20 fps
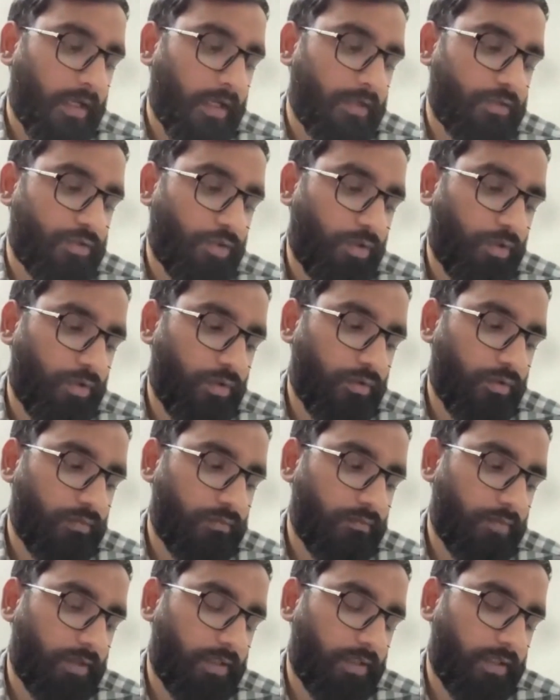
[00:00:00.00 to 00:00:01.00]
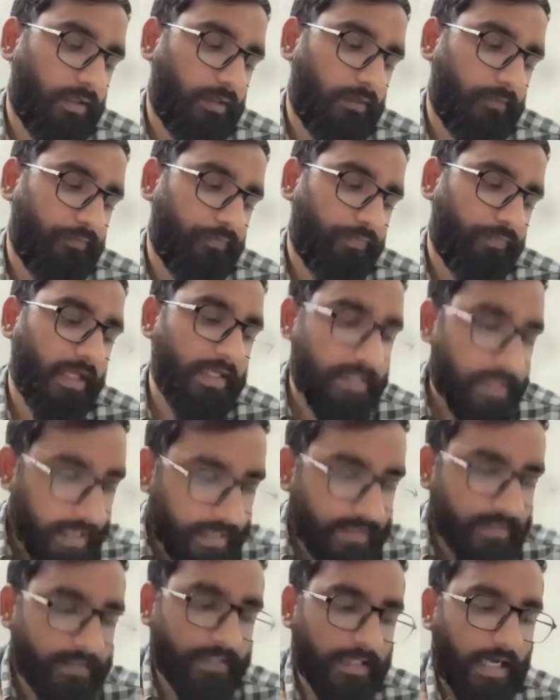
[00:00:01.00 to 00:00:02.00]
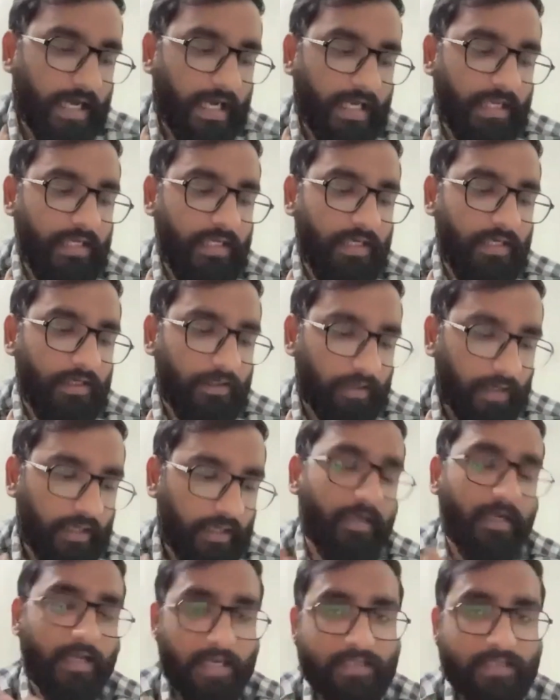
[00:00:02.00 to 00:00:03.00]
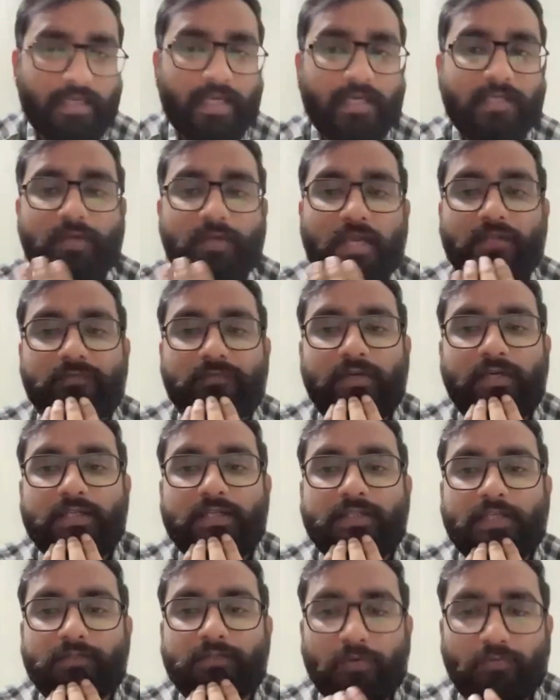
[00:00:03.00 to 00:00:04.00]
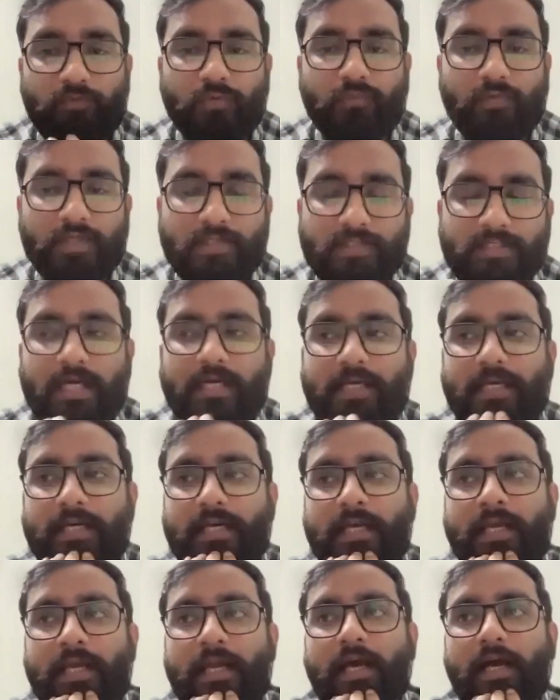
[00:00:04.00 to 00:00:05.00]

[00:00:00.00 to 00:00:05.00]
So yes, as we discussed before we started,